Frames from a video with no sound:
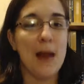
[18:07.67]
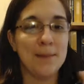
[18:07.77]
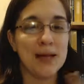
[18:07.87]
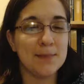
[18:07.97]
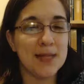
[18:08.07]

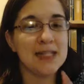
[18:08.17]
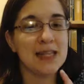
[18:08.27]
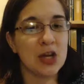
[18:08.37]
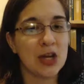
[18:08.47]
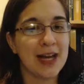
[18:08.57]
but it means that
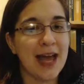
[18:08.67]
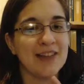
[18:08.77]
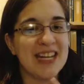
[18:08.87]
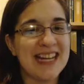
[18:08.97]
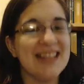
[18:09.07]
they're going to have
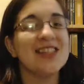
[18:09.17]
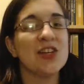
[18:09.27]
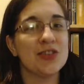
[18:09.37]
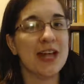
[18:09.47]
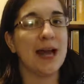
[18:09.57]
an
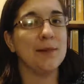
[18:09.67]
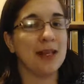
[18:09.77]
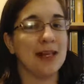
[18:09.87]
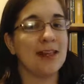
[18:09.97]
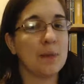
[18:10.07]
easier time
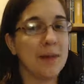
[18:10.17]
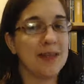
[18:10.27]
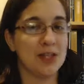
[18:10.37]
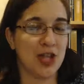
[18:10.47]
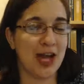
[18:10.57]
getting their
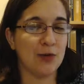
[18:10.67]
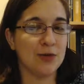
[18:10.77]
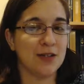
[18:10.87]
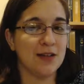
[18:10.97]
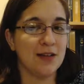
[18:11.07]
message out.